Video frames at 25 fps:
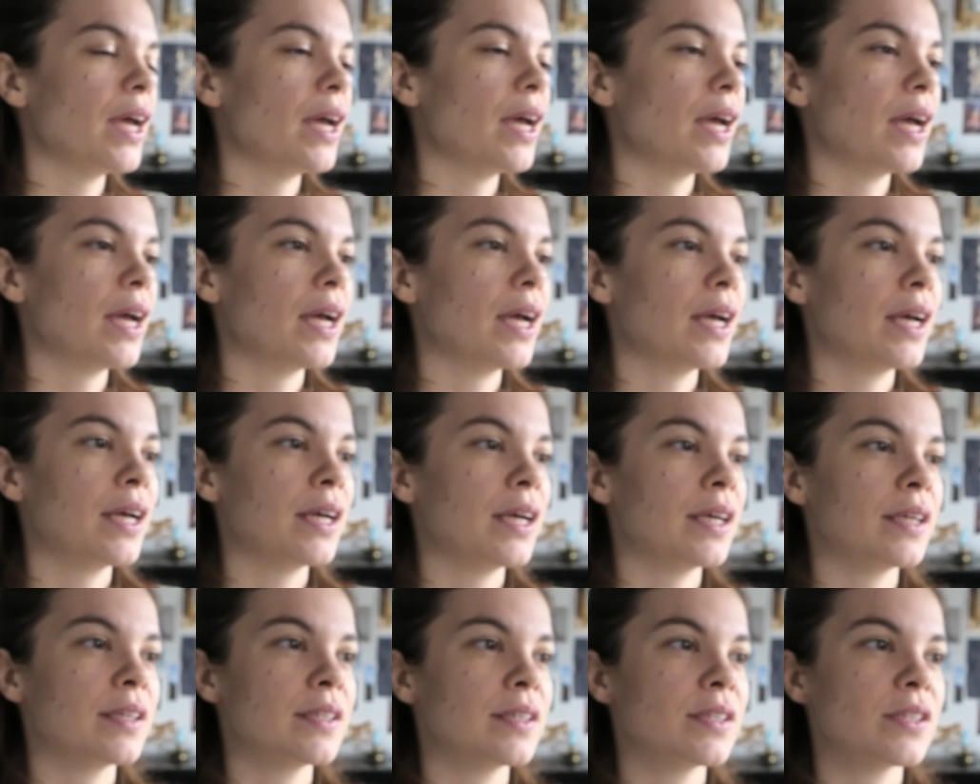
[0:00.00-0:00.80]

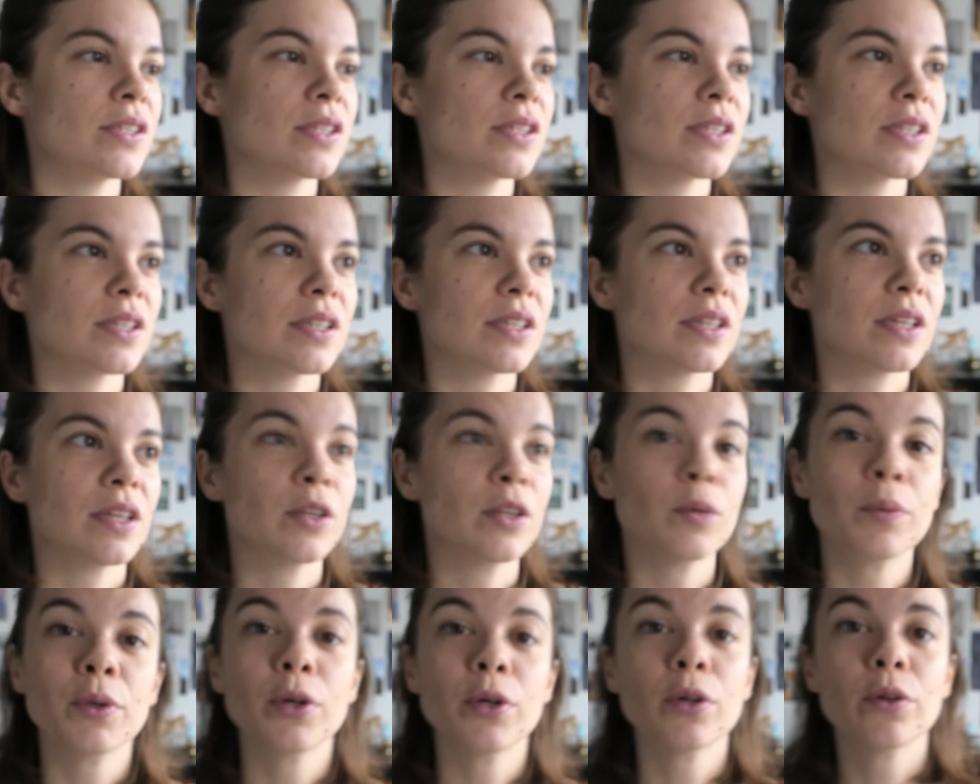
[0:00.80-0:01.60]
And in
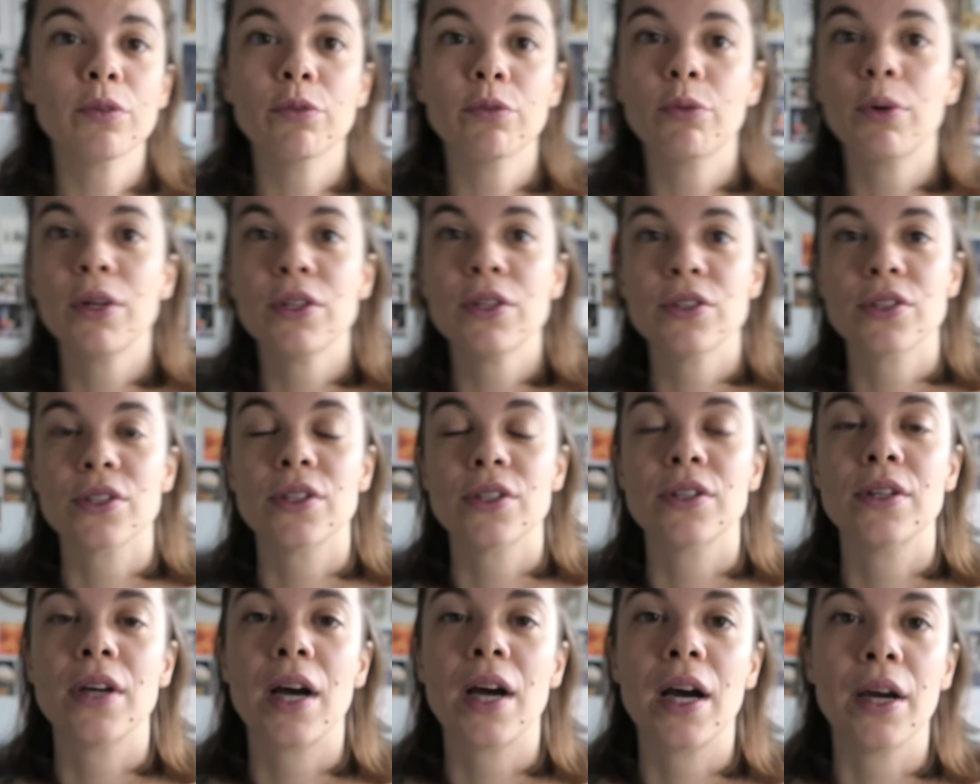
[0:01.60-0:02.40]
the middle of
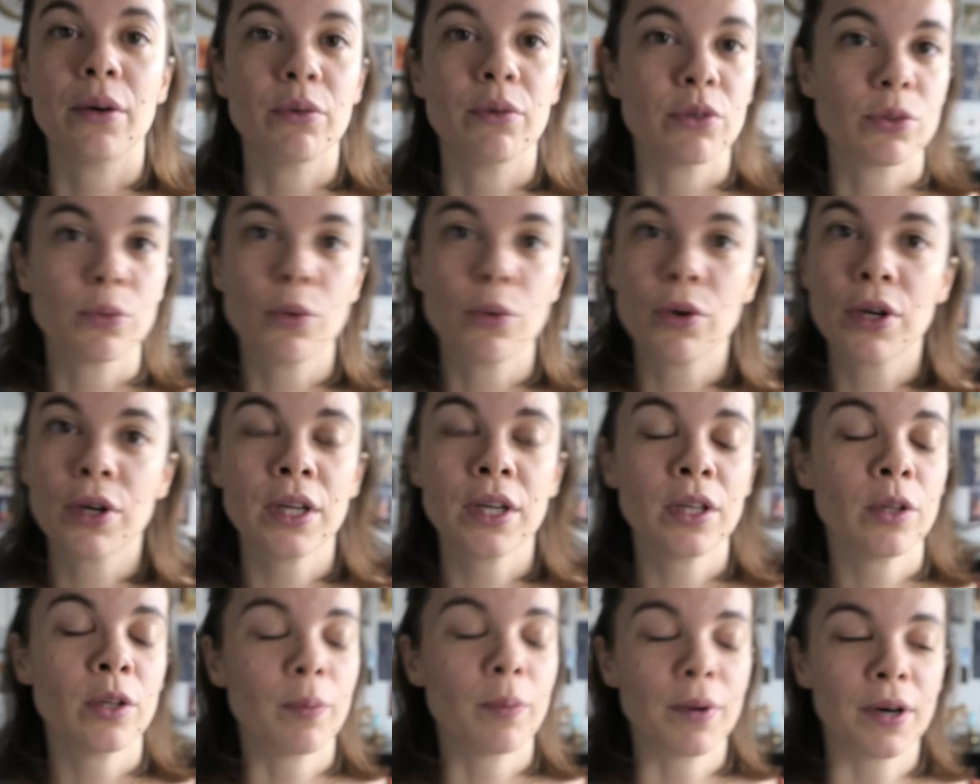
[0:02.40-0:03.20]
winter, I was walking
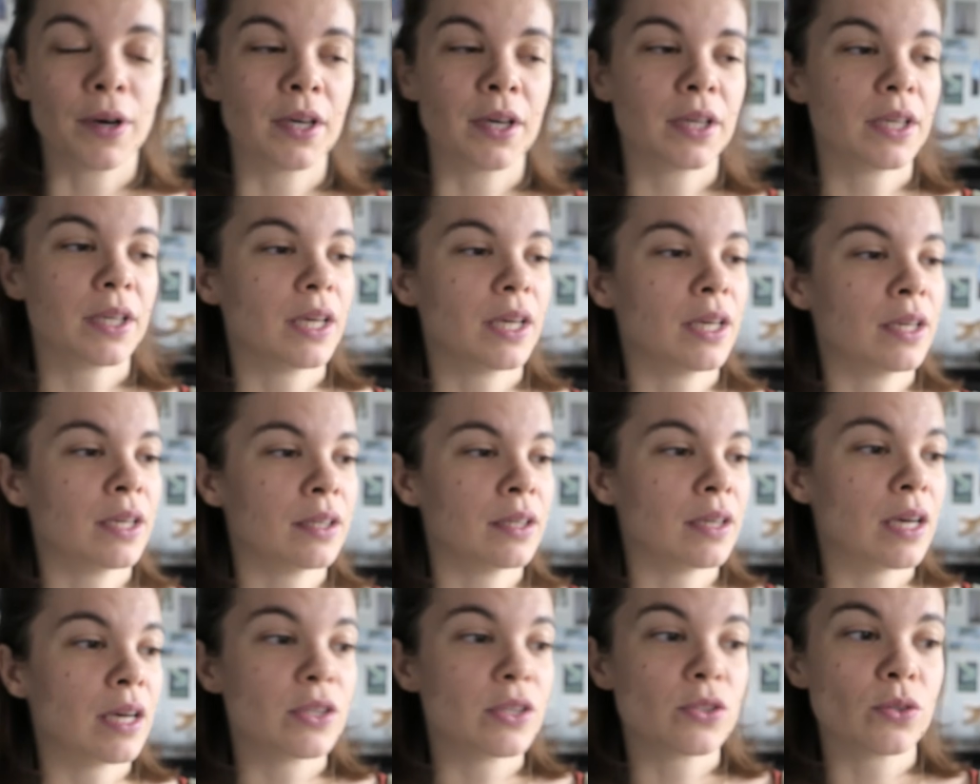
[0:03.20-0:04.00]
in the park
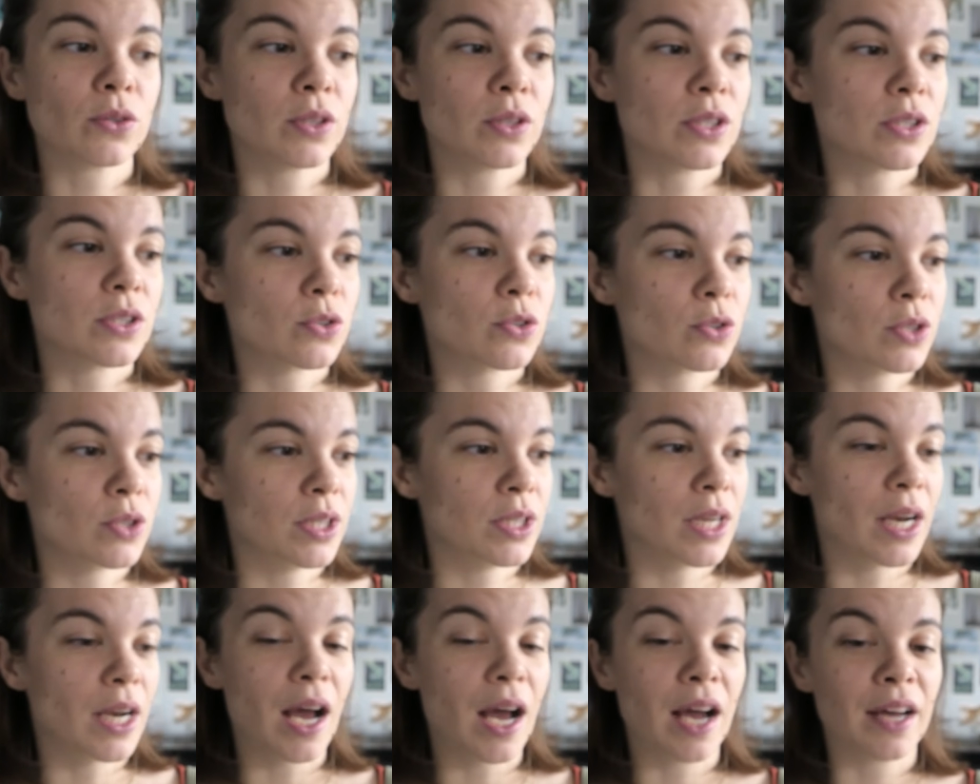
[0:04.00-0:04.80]
and I saw this tree
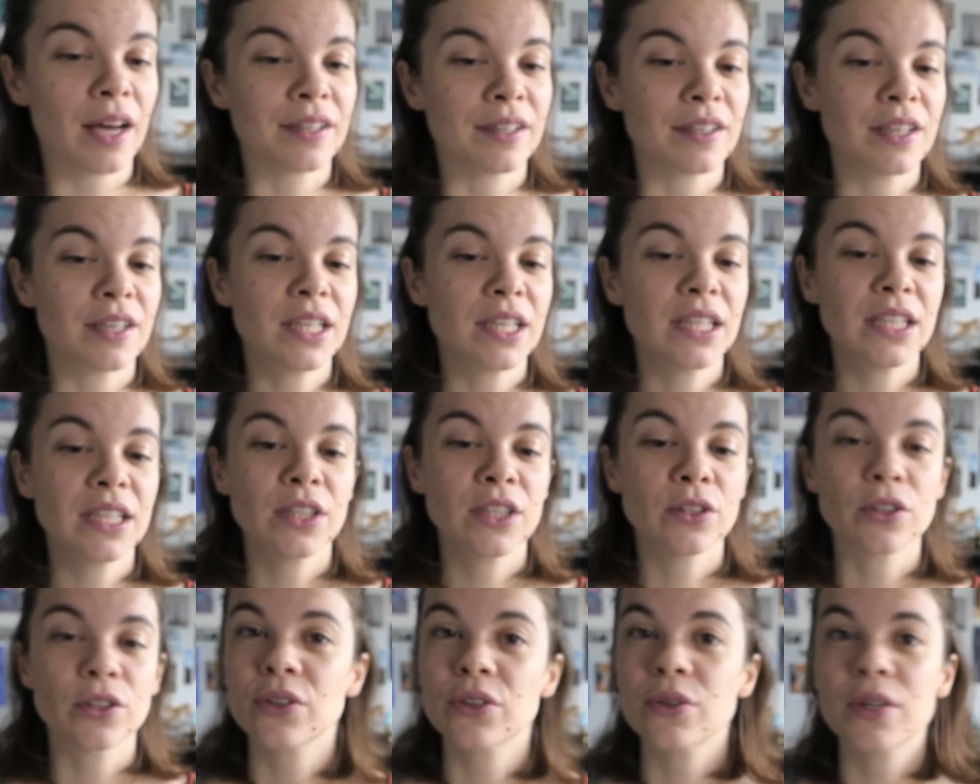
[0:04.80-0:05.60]
that had
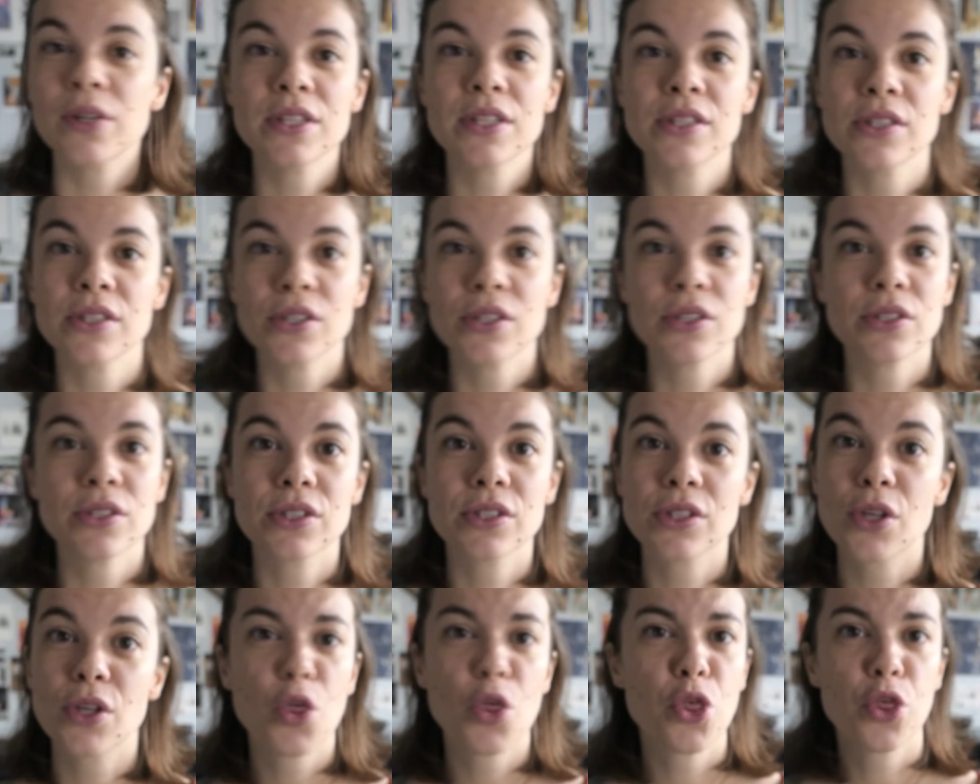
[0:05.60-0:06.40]
the
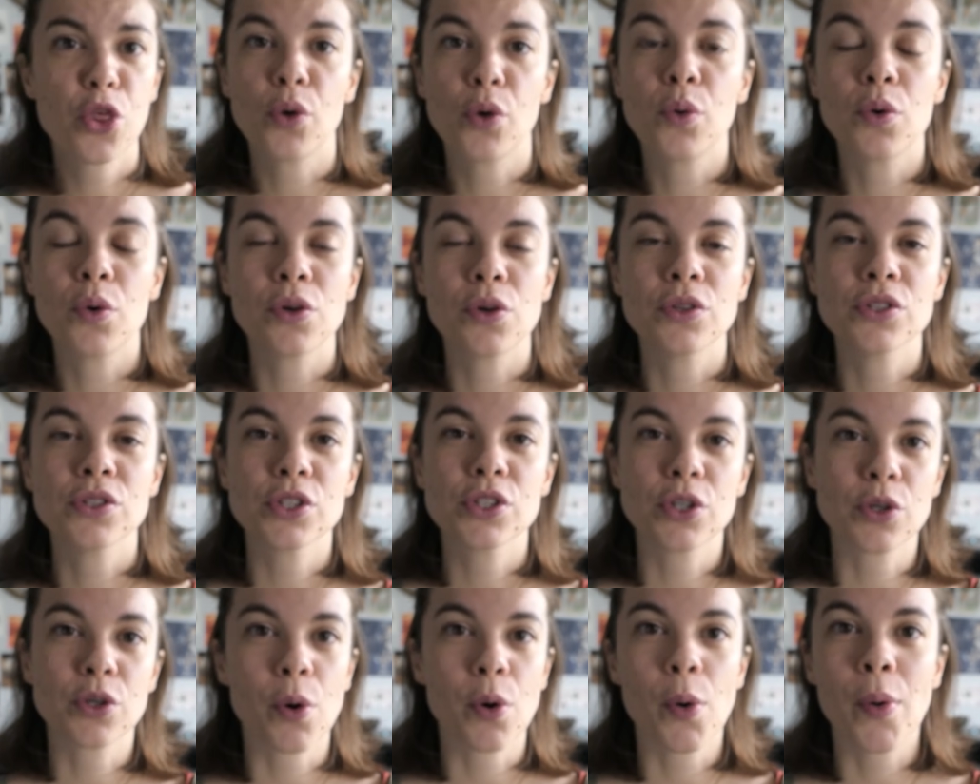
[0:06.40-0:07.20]
craziest thorns
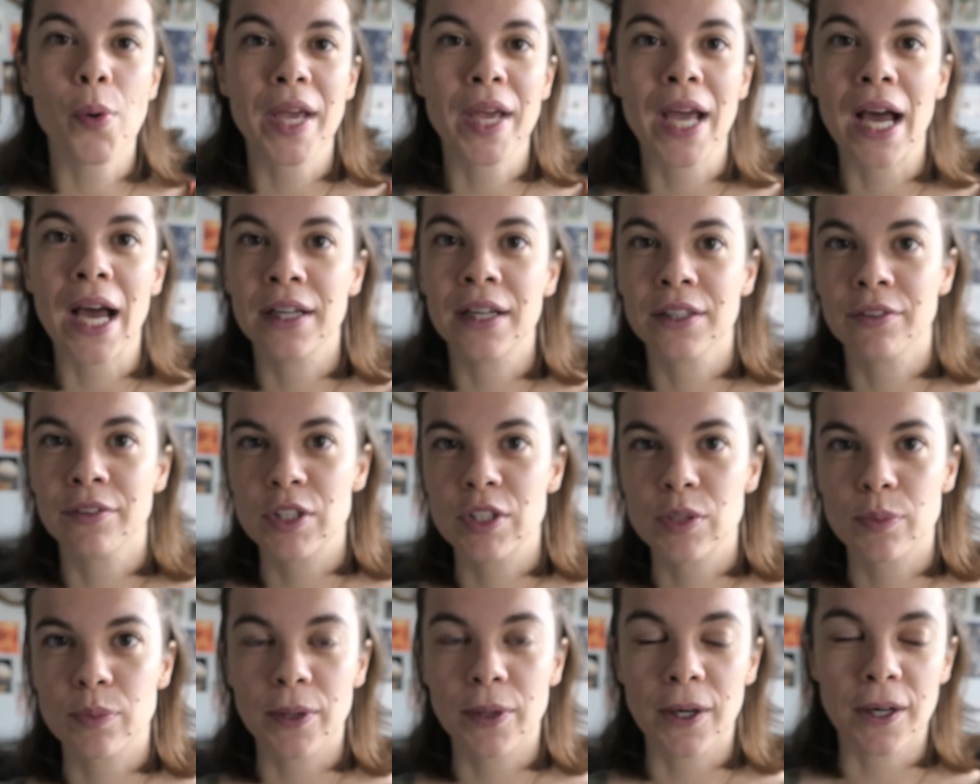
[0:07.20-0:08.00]
growing out of
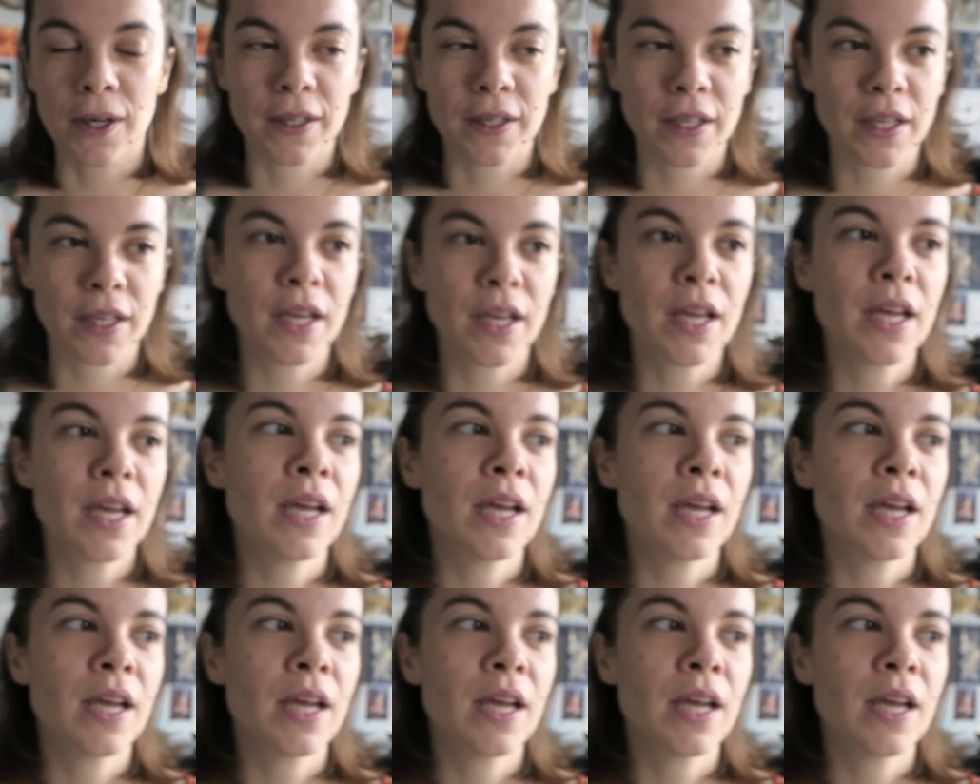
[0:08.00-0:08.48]
its bark.